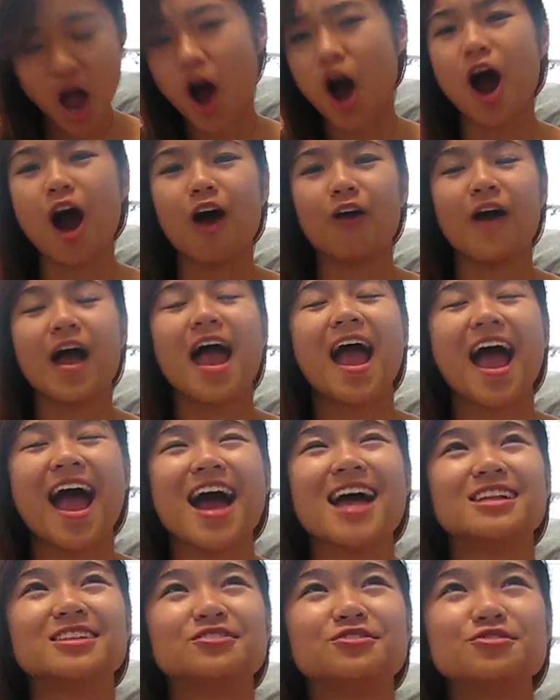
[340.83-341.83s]
Oh,
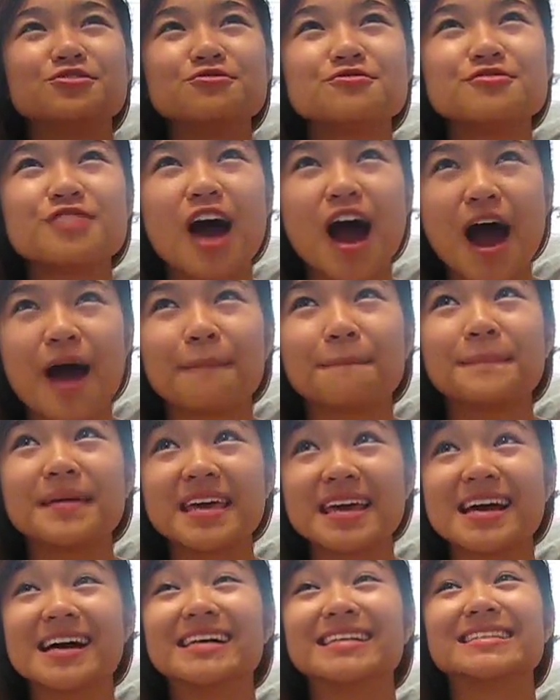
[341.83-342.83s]
and do not
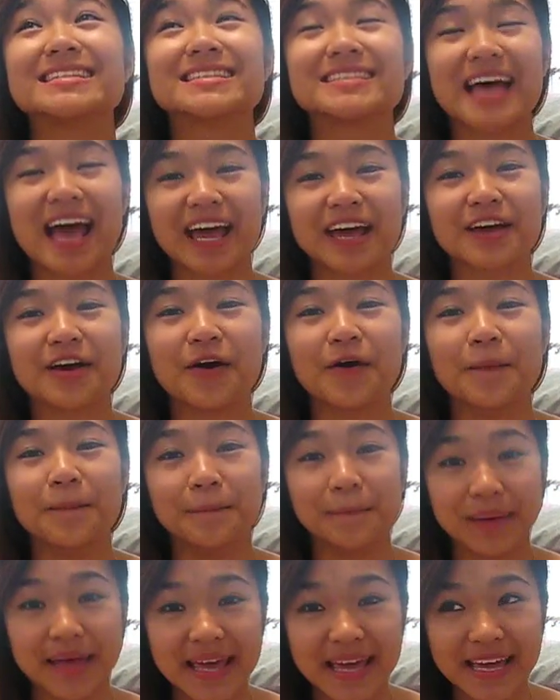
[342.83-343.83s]
be a psycho
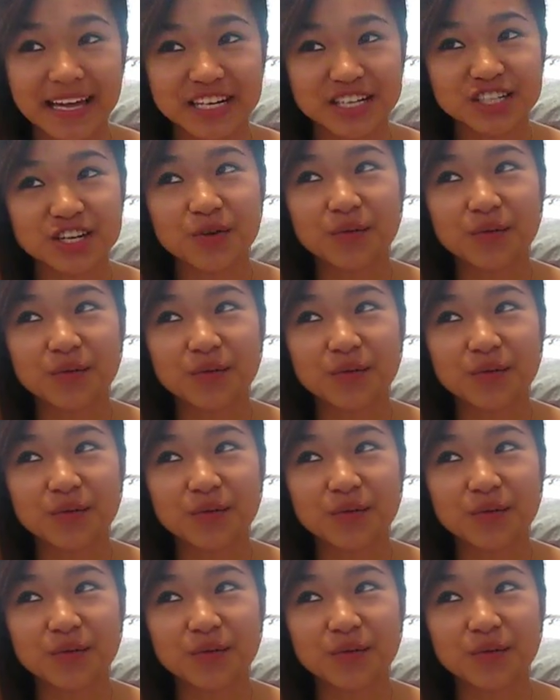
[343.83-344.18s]
bitch.